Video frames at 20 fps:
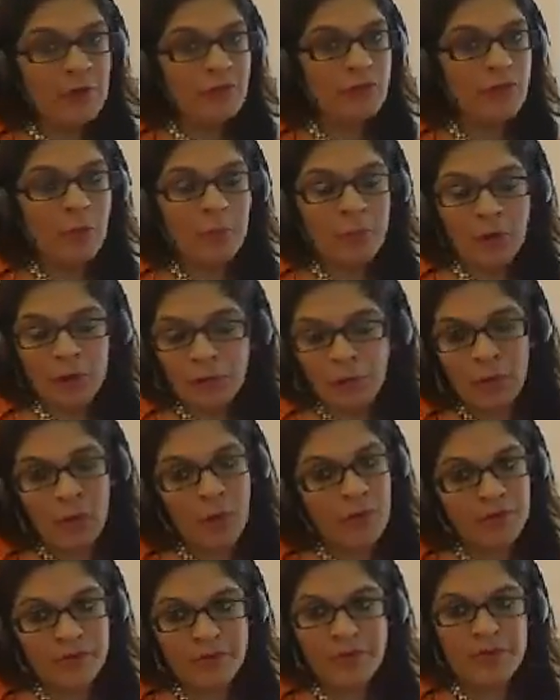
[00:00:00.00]
from
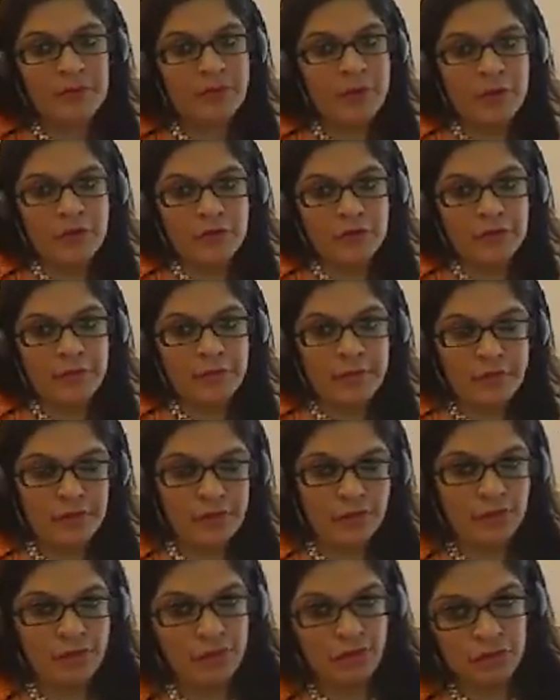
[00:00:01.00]
across these range of
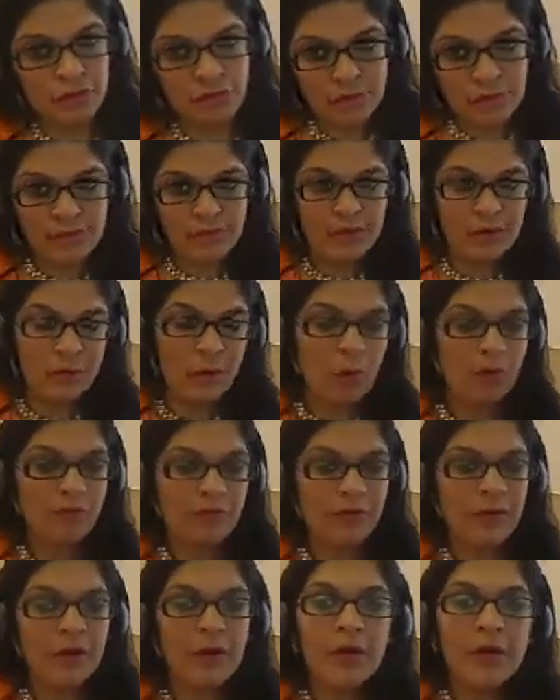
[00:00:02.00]
institutions that
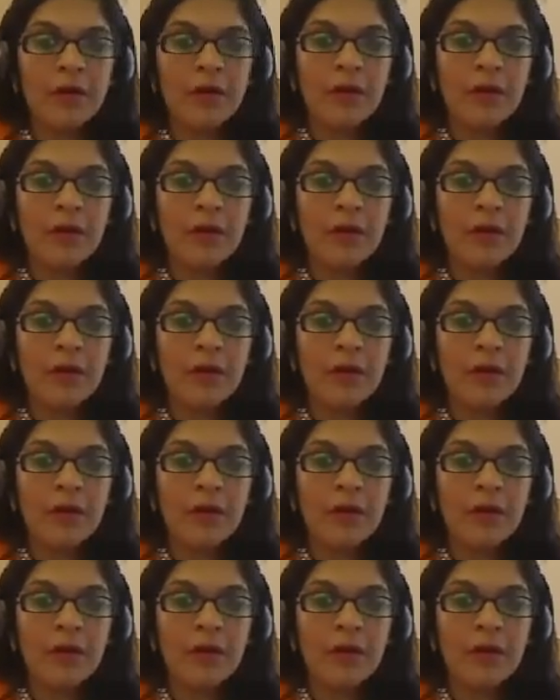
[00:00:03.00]
offer